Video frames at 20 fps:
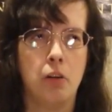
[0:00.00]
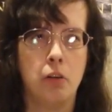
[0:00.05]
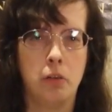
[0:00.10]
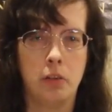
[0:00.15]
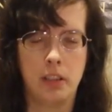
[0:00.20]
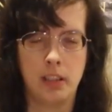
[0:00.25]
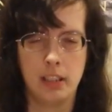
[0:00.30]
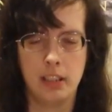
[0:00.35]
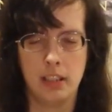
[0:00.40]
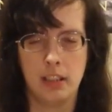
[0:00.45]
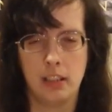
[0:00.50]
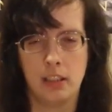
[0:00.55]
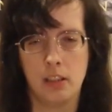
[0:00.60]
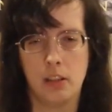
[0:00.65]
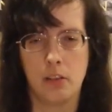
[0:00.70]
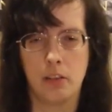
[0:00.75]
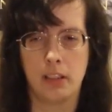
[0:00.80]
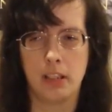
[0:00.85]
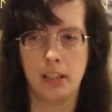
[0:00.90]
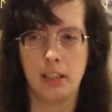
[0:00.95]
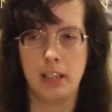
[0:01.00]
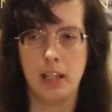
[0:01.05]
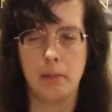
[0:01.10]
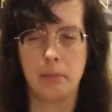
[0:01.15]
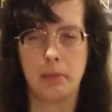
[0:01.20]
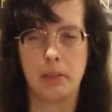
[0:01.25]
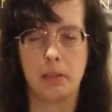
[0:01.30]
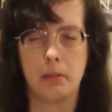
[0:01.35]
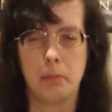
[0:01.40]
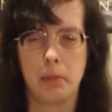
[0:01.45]
who kid, you know
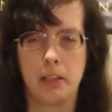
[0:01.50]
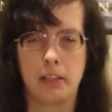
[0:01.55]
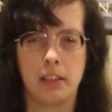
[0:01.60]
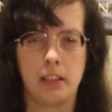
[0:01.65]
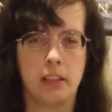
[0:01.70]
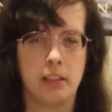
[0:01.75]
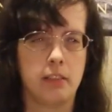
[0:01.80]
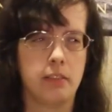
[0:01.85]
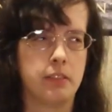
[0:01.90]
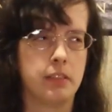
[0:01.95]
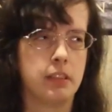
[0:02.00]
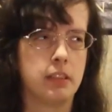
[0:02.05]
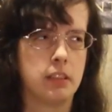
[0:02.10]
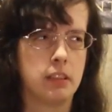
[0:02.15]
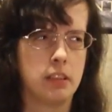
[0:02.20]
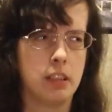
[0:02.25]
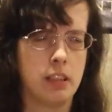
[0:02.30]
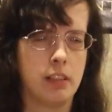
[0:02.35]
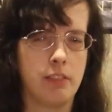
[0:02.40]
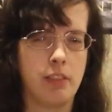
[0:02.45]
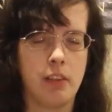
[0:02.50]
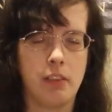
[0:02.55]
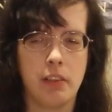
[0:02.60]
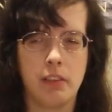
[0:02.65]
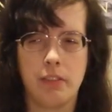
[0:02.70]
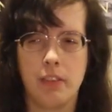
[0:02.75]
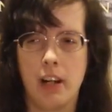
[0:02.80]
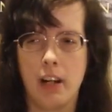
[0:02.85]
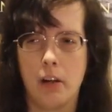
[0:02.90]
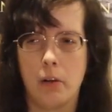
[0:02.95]
kidnapped him at the end of City of
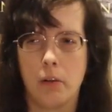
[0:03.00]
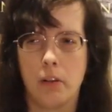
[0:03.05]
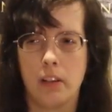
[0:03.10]
Heavenly Fire,